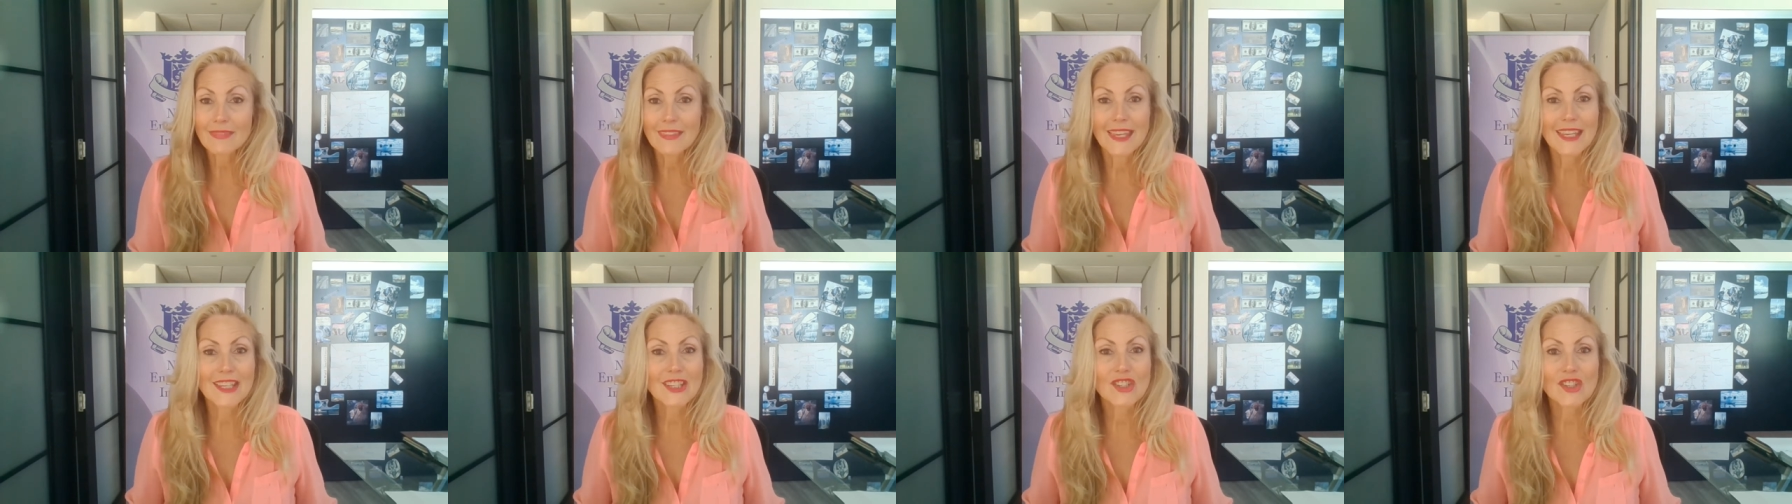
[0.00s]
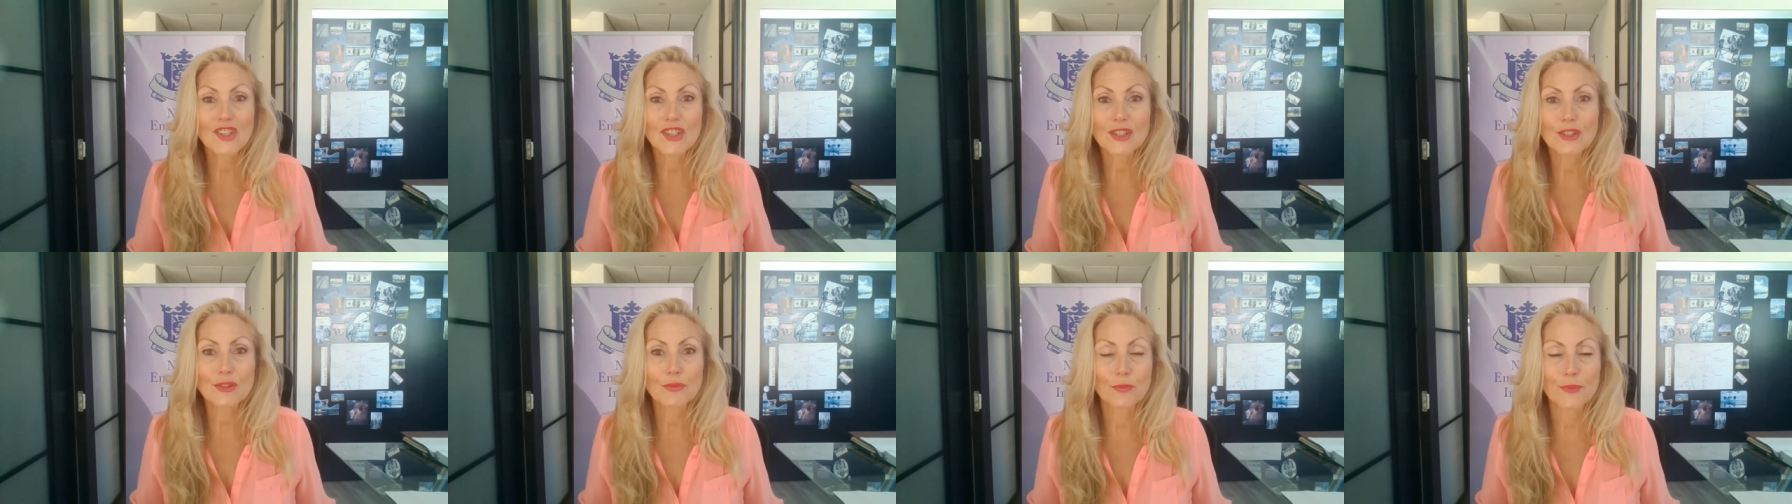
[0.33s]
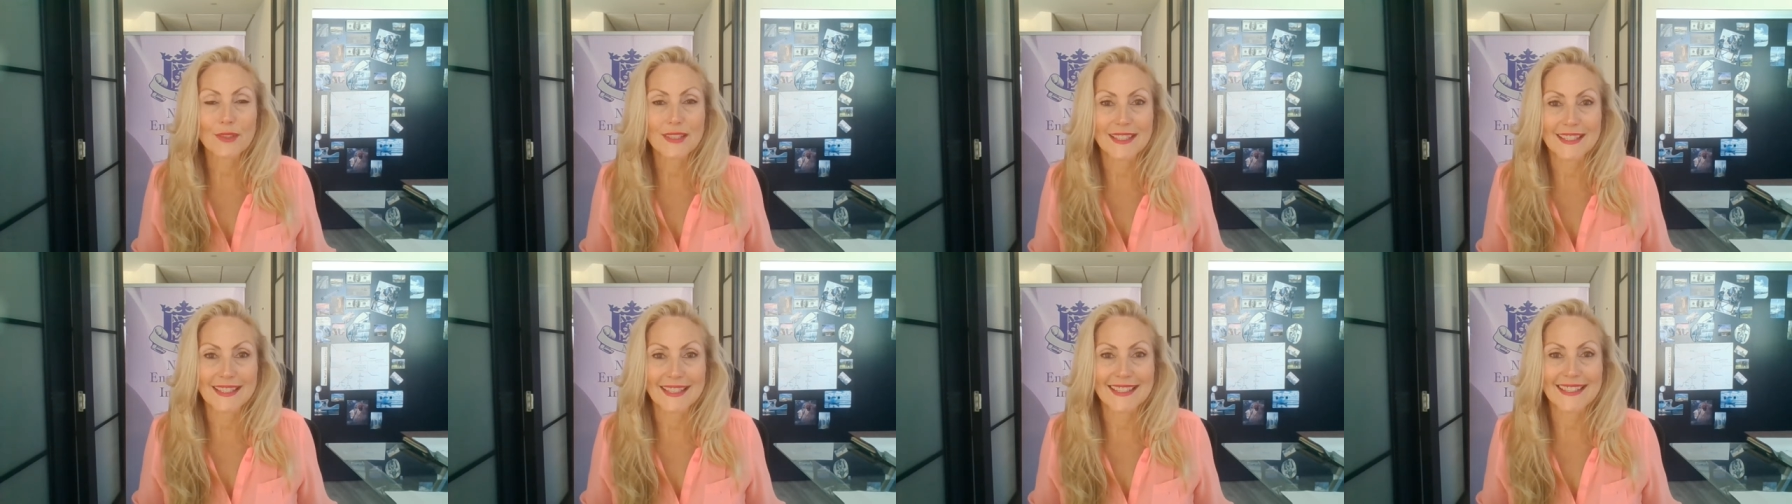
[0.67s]
It's just
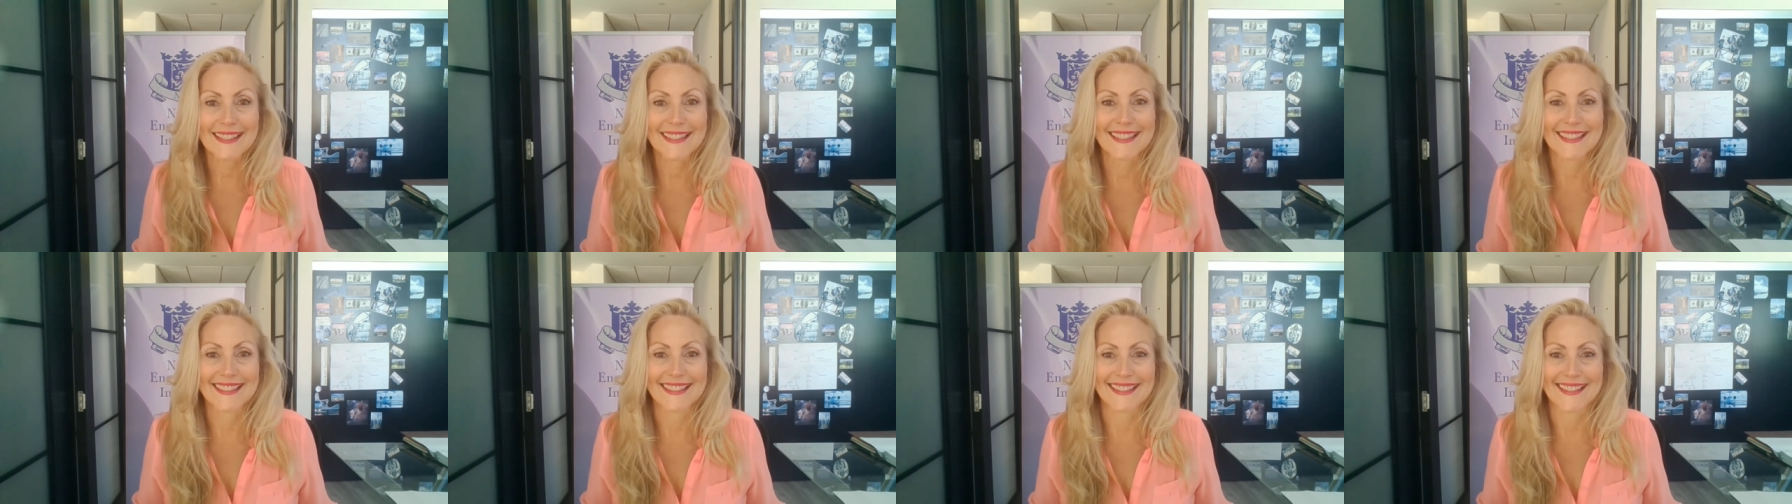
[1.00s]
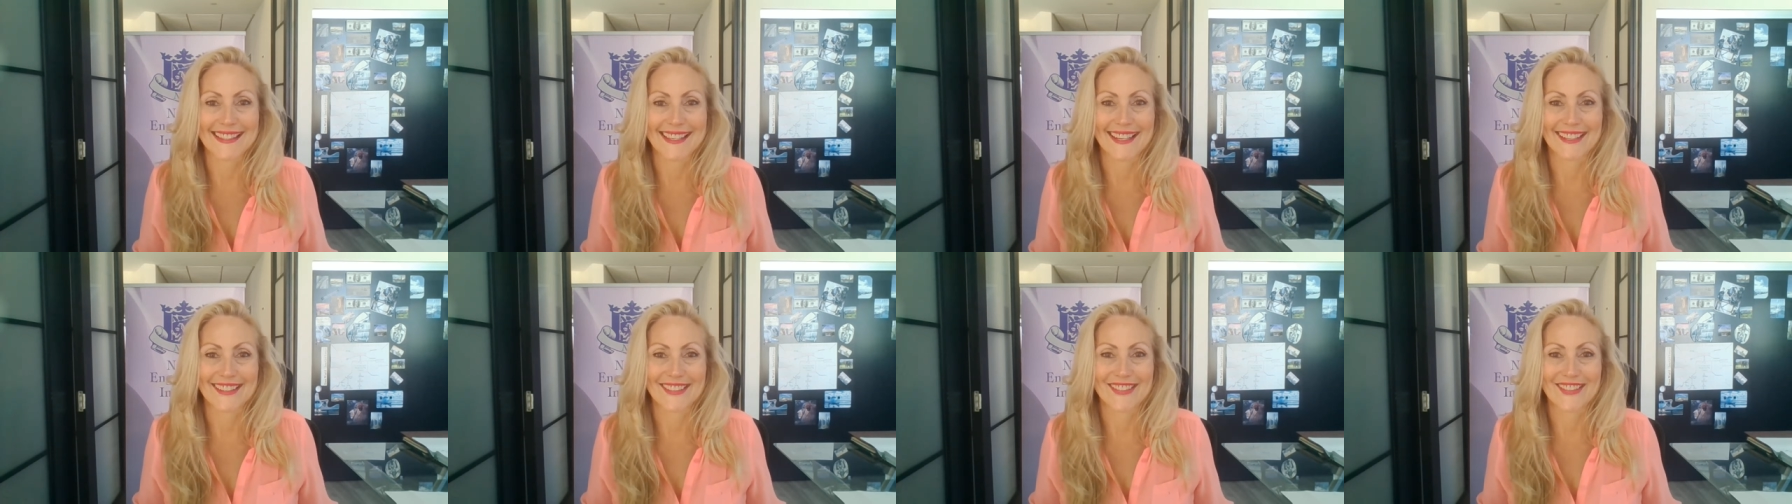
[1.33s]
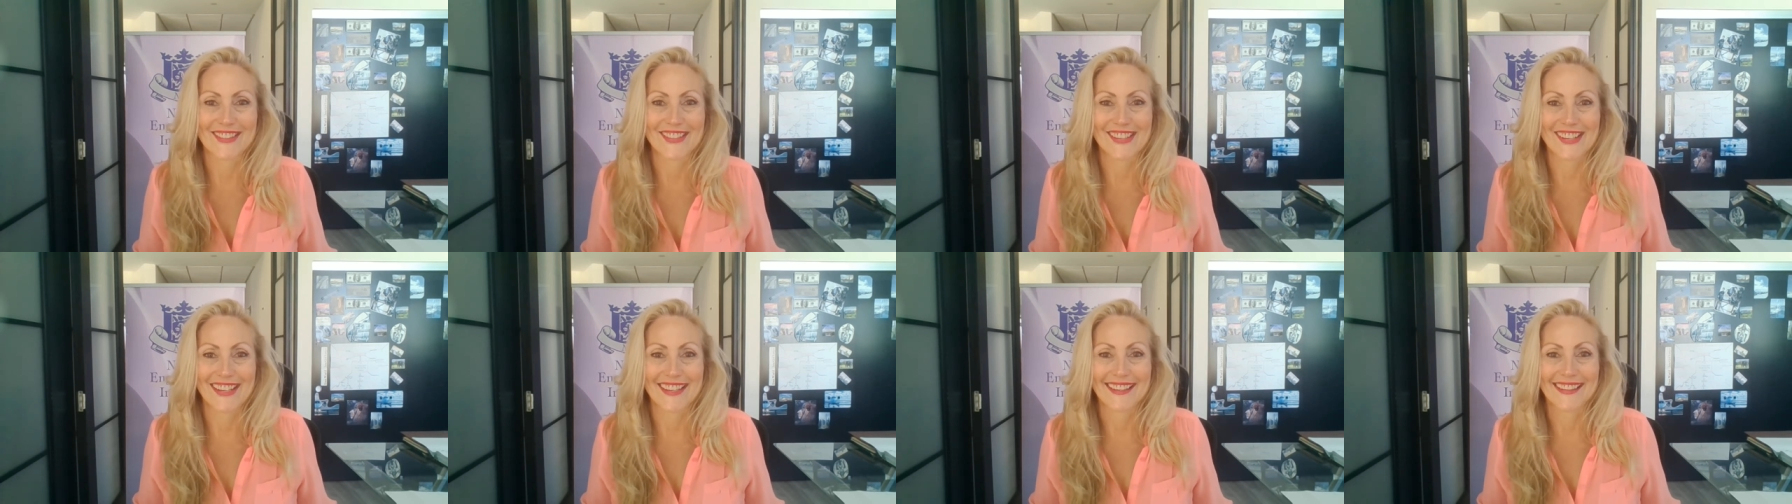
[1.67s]
resistance
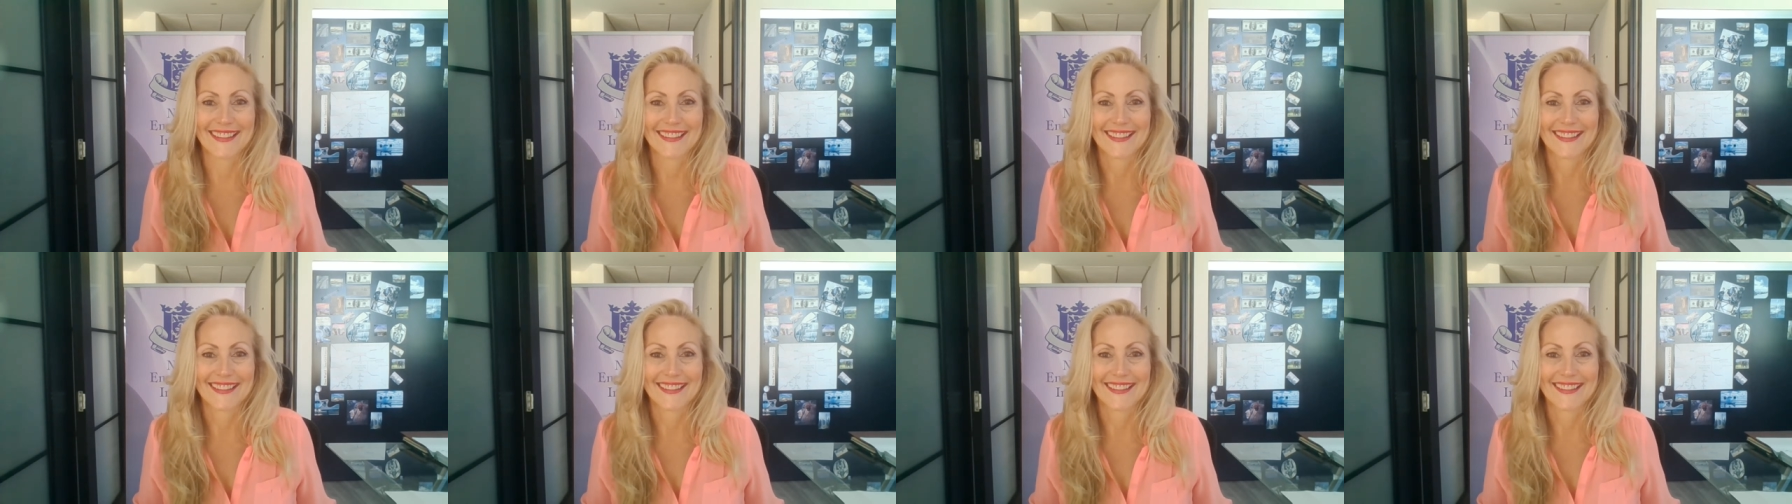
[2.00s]
energy.